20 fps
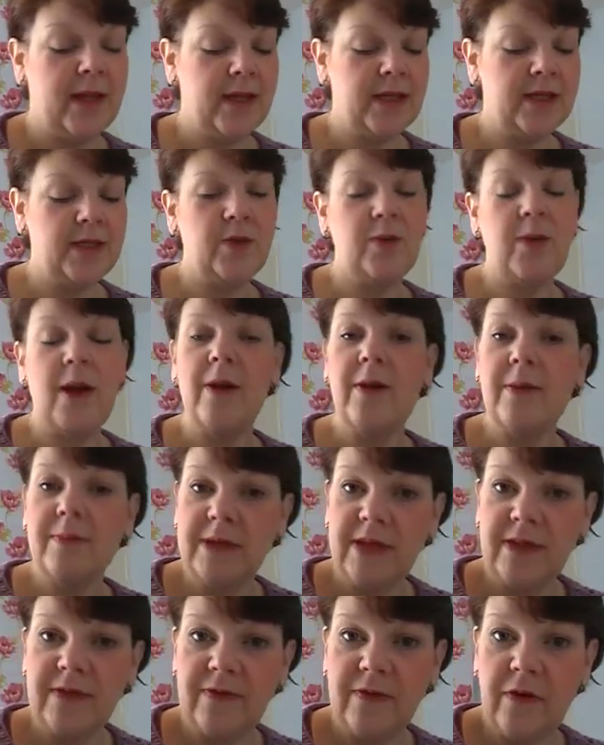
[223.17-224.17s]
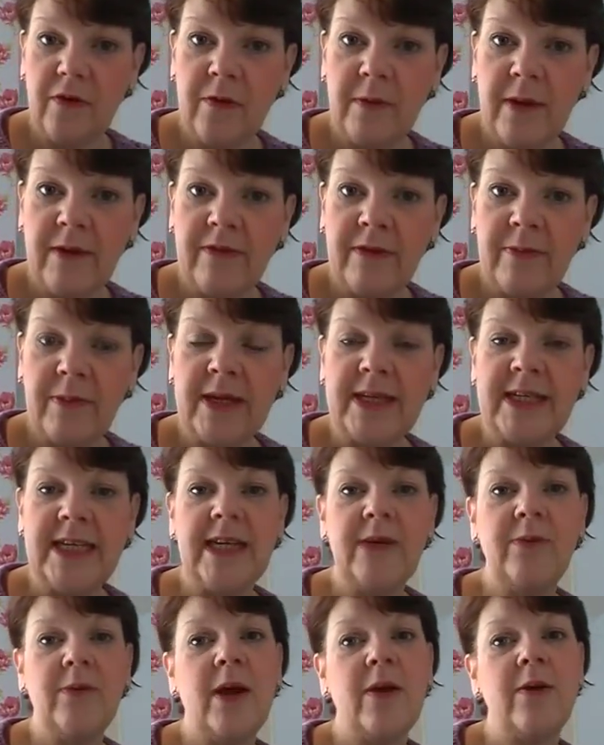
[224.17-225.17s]
So welcome to the forum
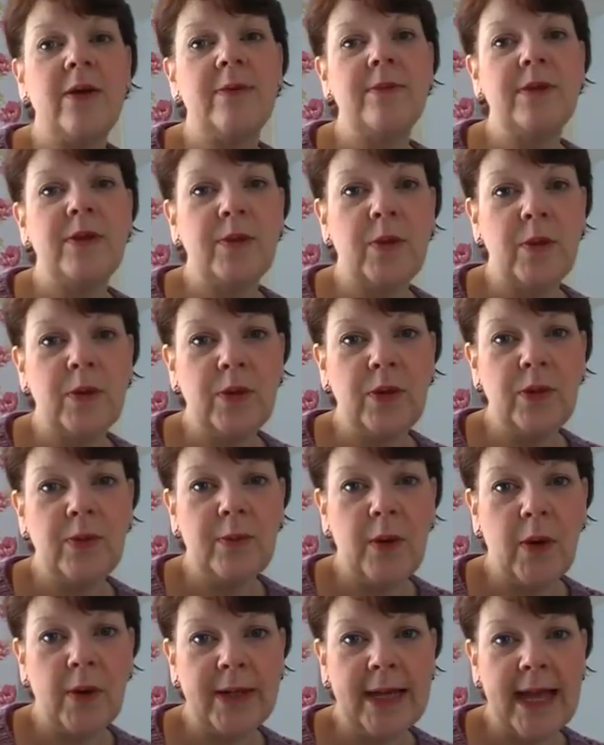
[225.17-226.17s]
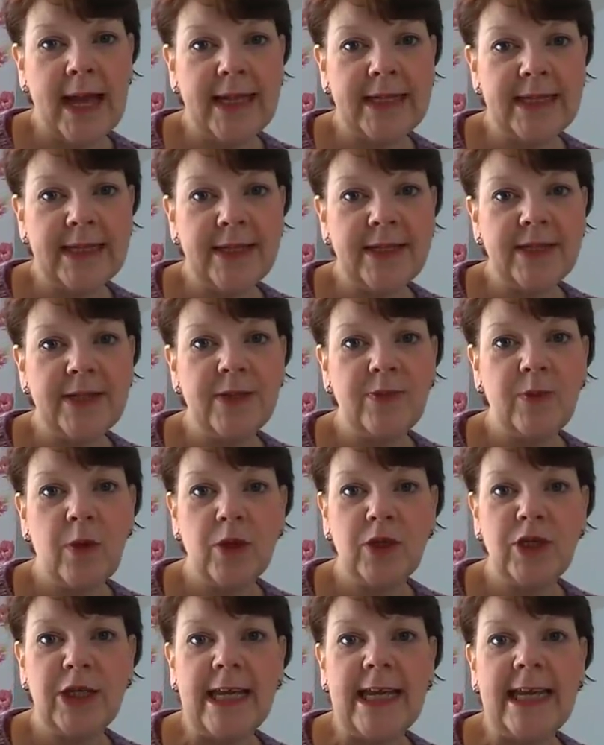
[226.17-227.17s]
everybody, welcome to all new podcasters
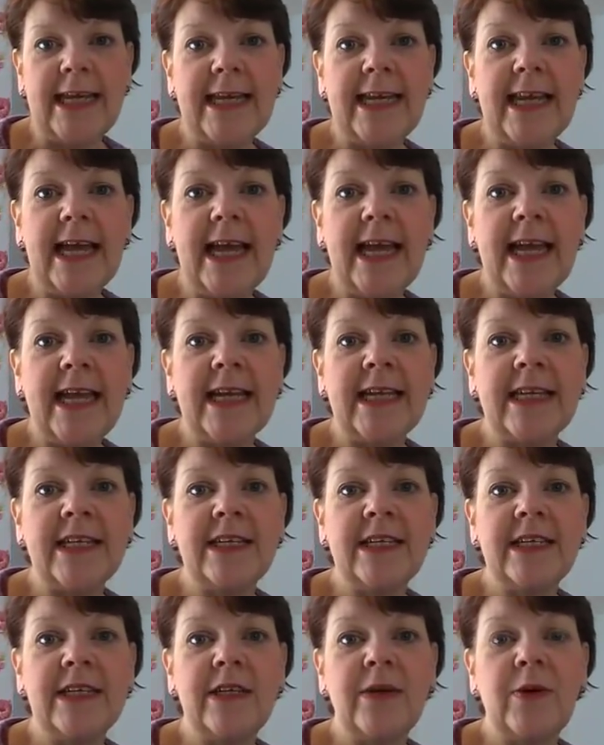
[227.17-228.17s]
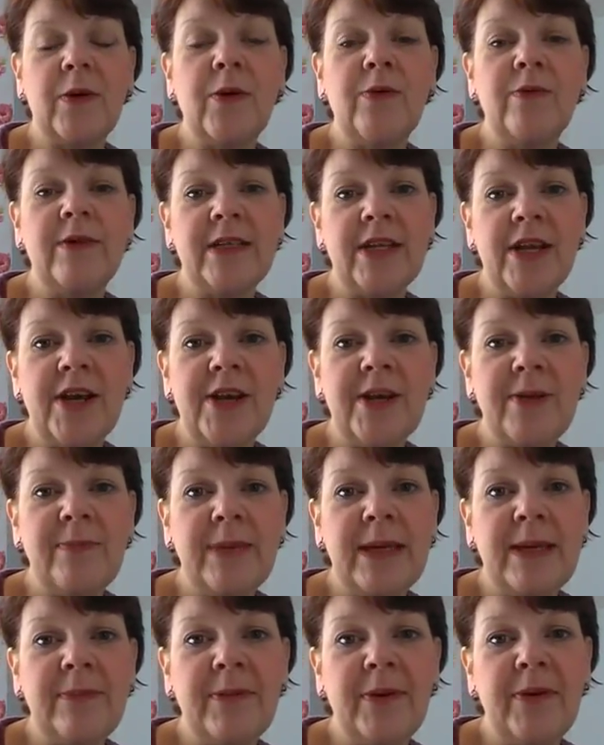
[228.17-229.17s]
watching and all returning
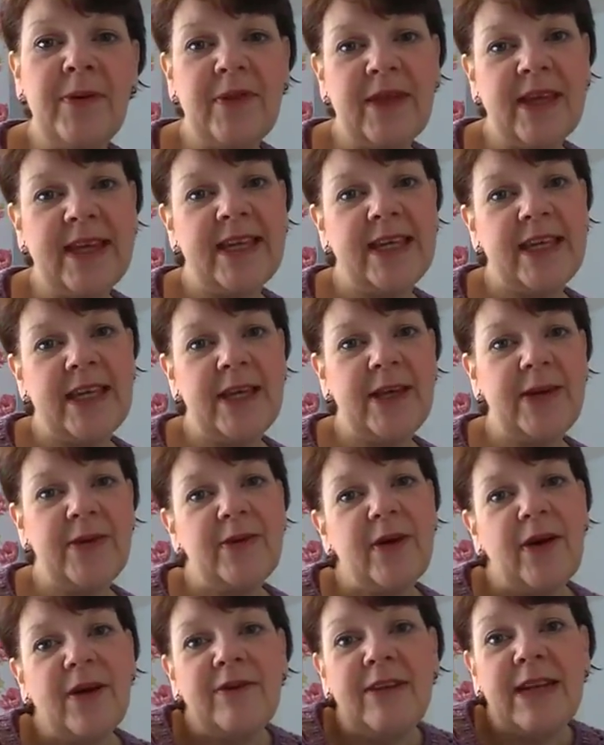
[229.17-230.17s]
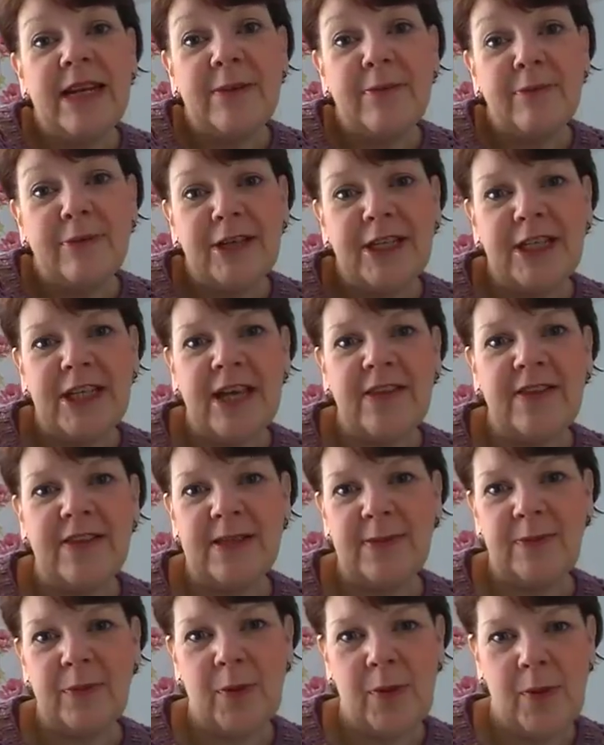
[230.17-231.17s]
people, thank you. I really appreciate the
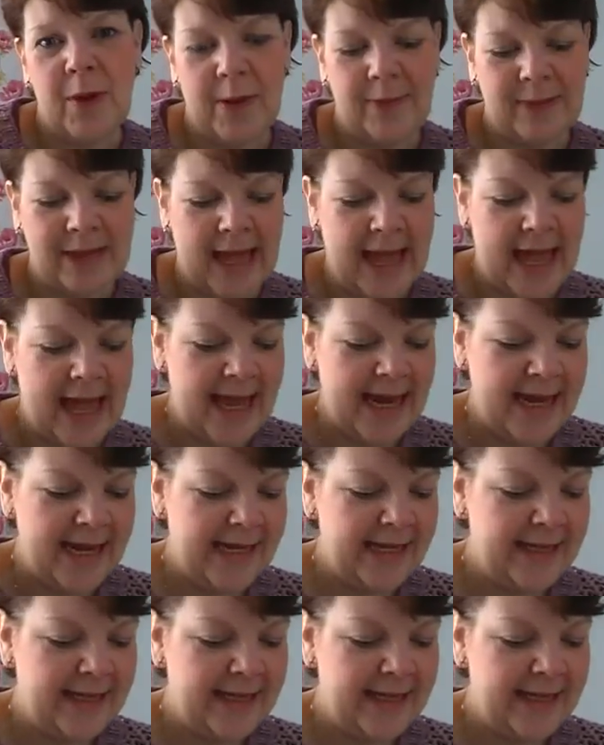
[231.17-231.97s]
support I'm getting.